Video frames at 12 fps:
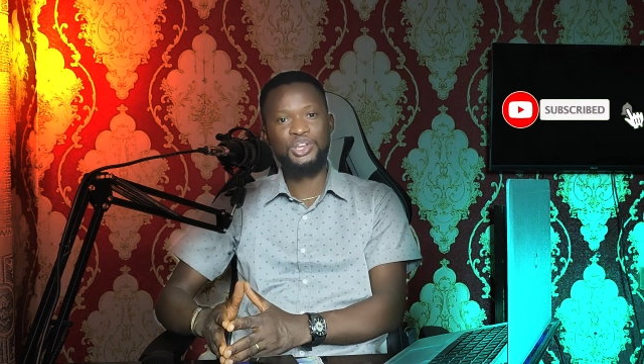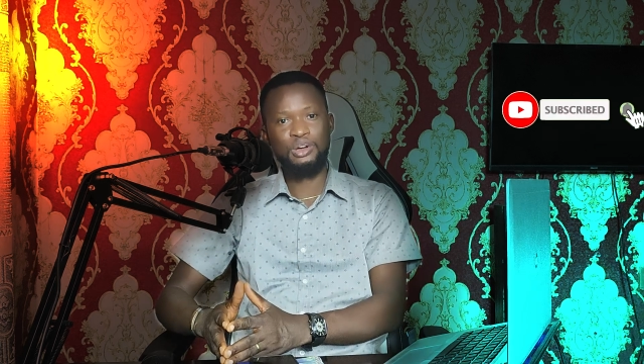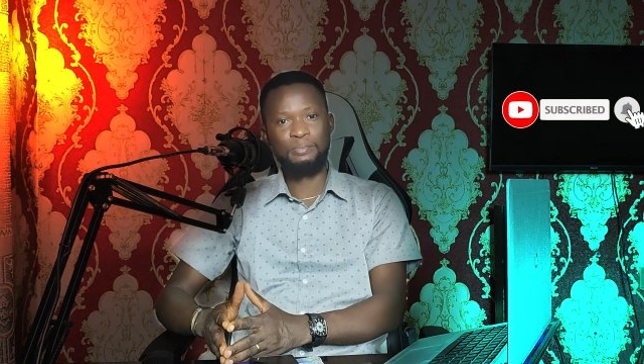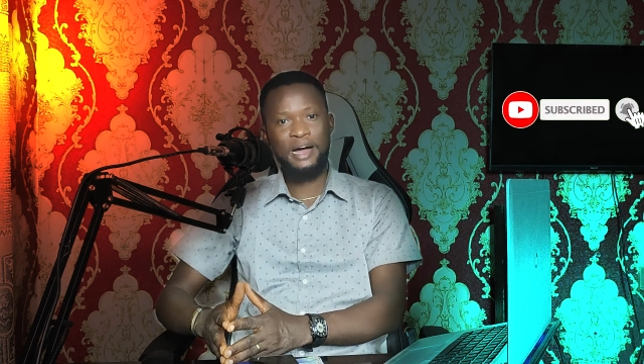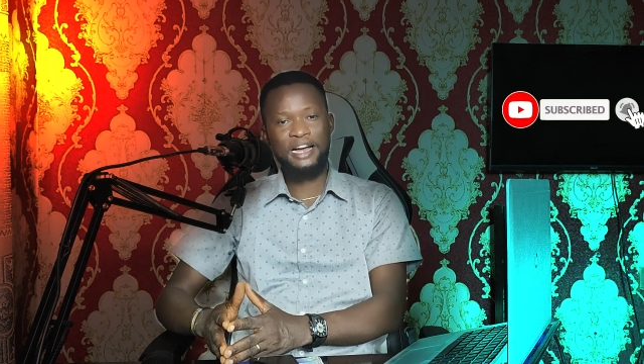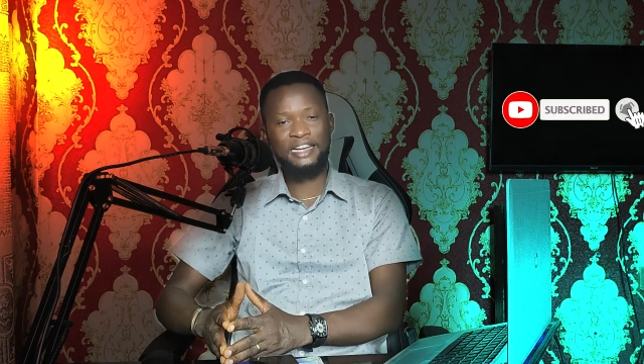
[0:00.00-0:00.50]

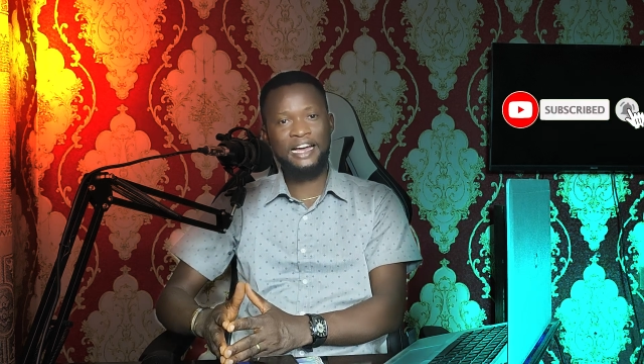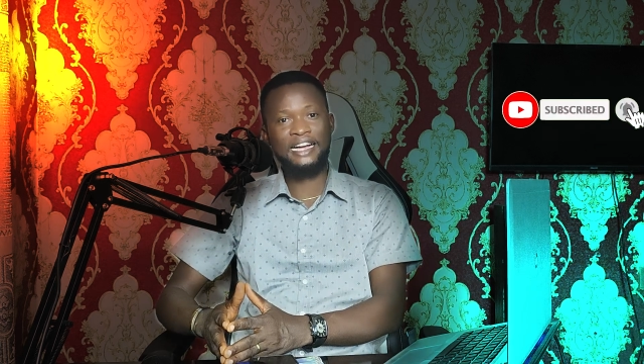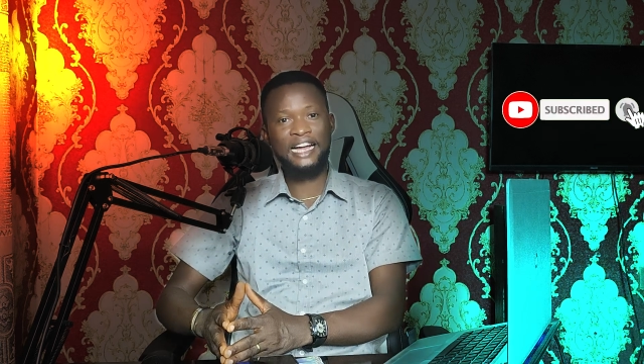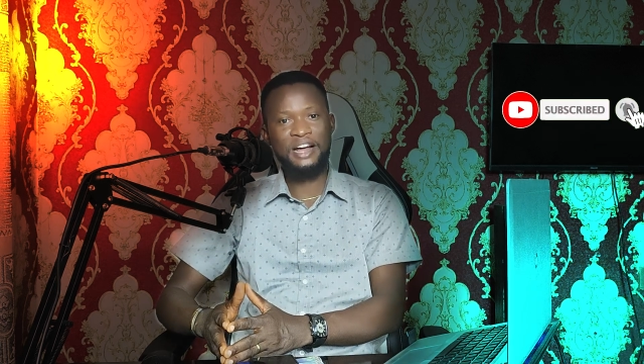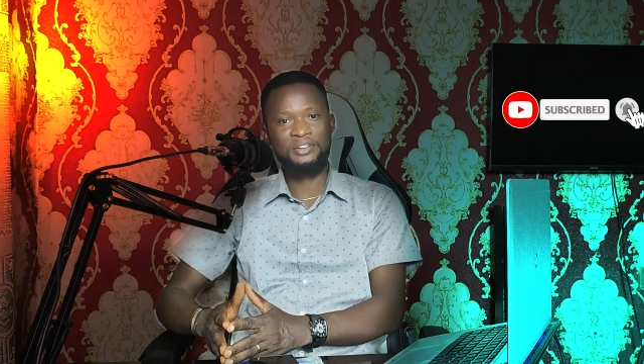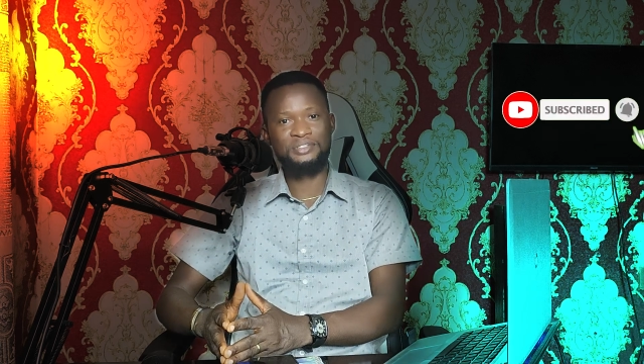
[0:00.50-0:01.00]
your bank
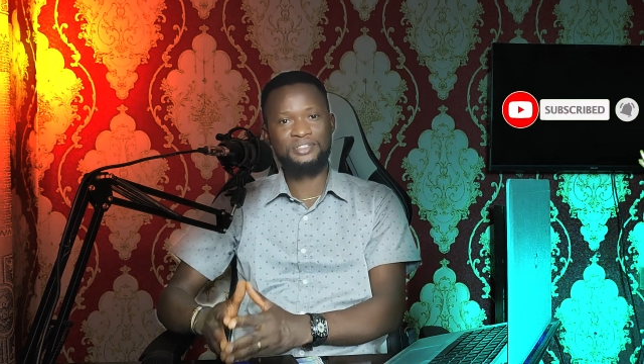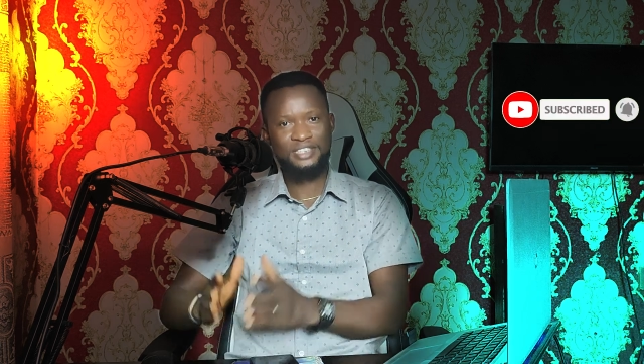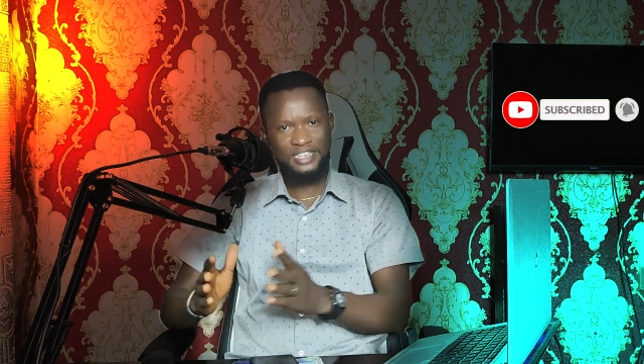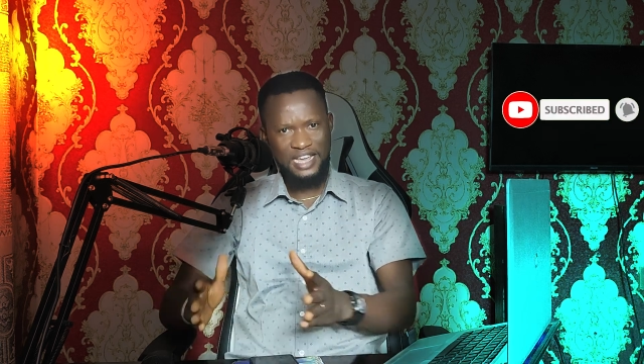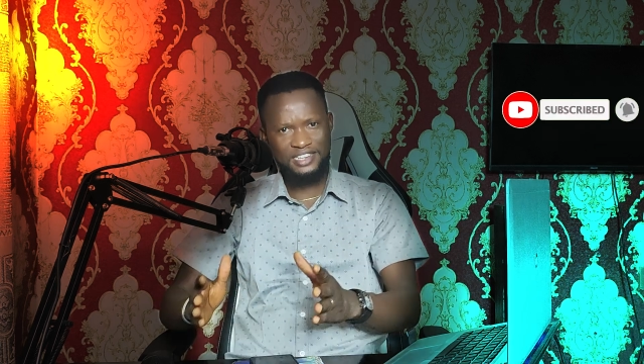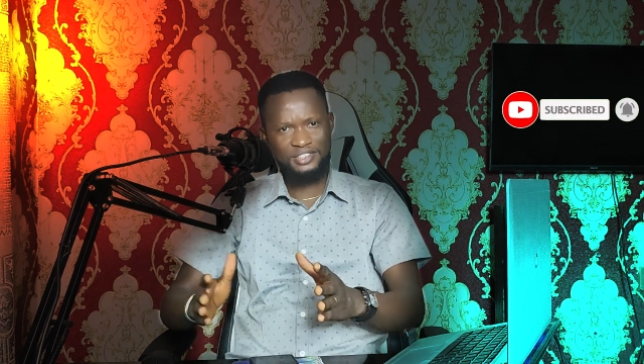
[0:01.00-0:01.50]
account?
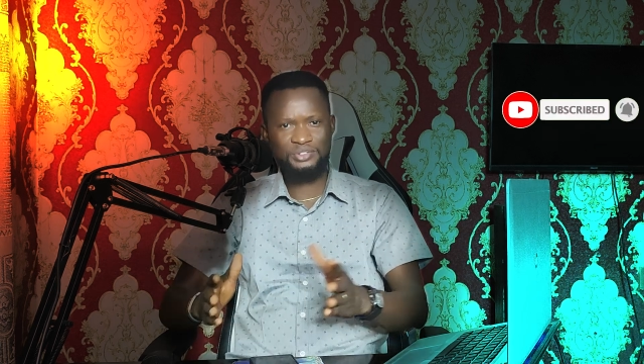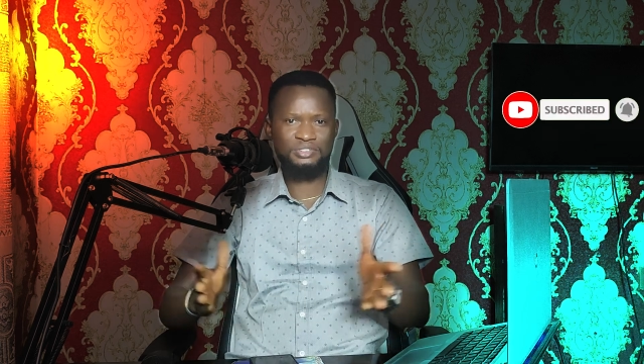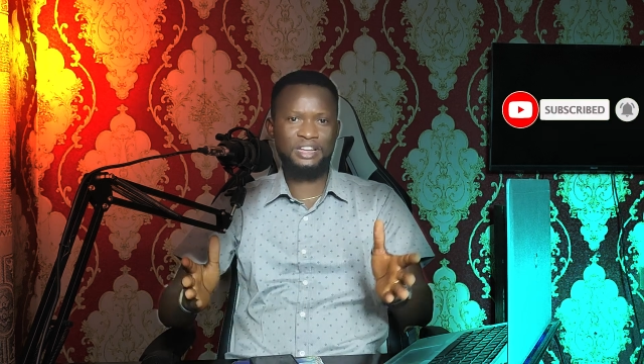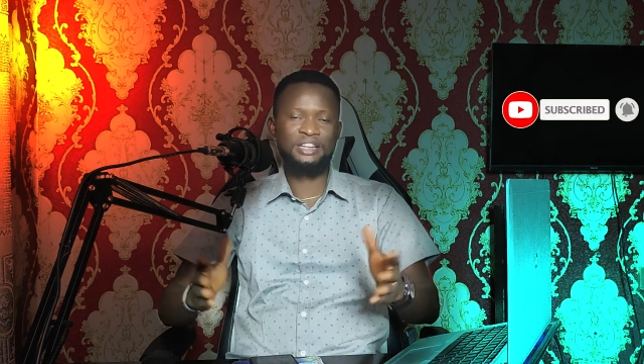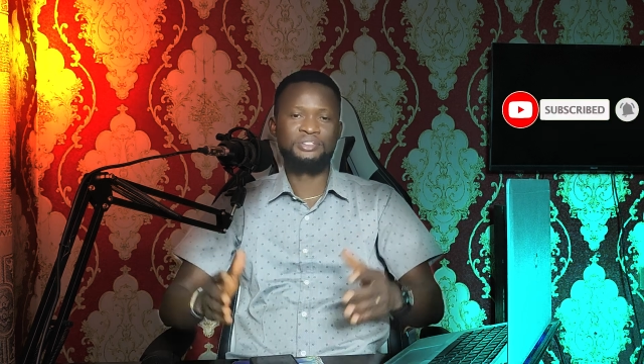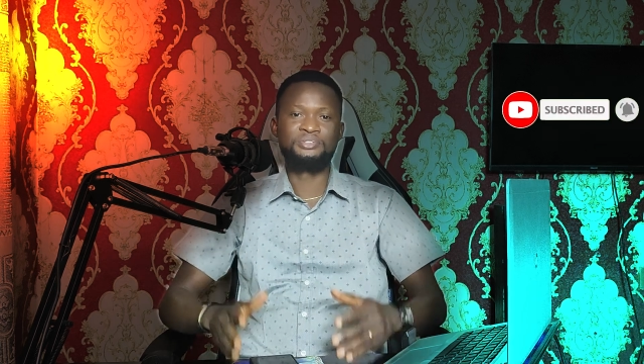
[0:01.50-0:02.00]
Yes,
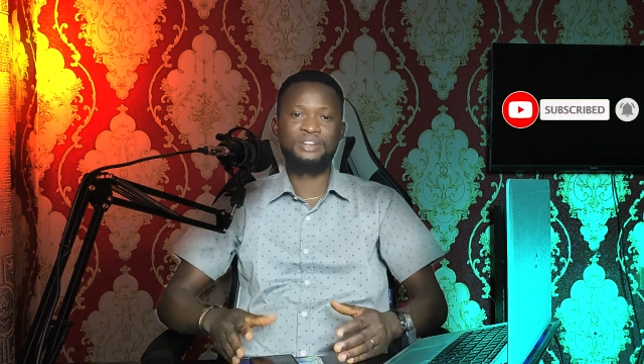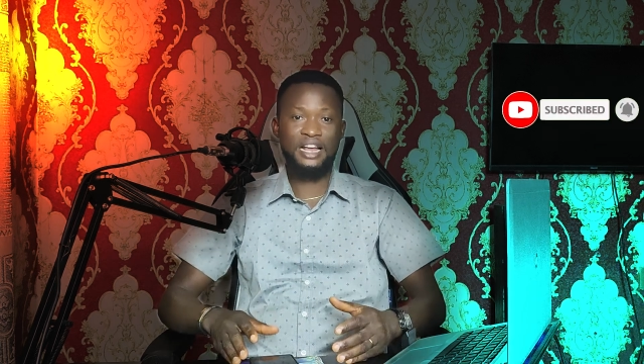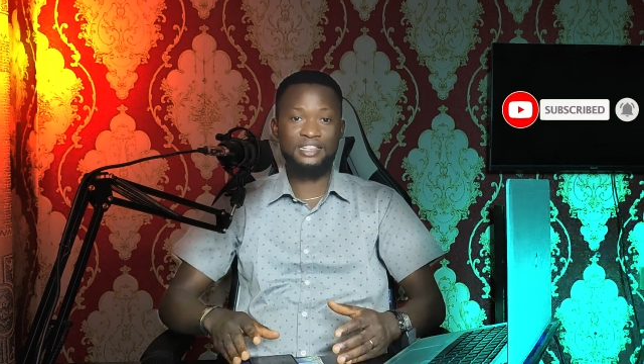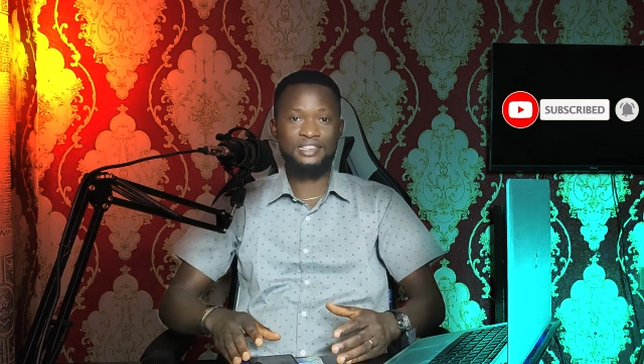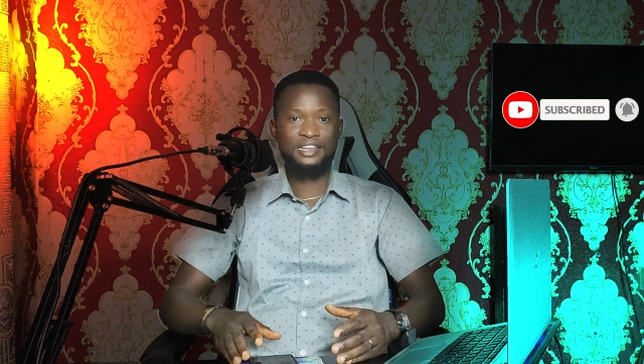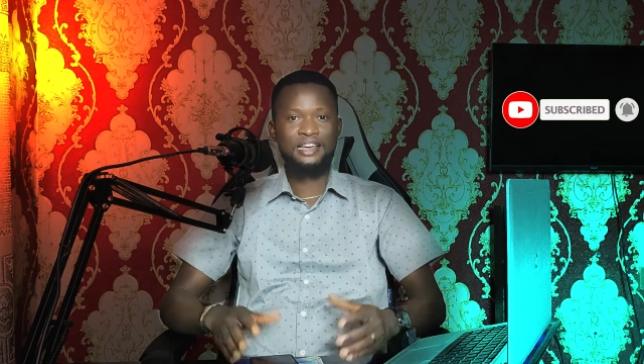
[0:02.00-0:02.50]
you can do
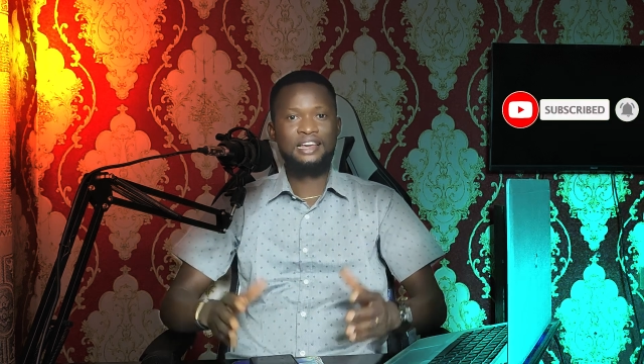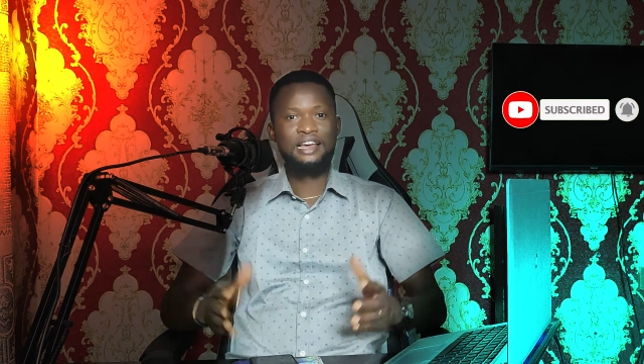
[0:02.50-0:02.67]
that.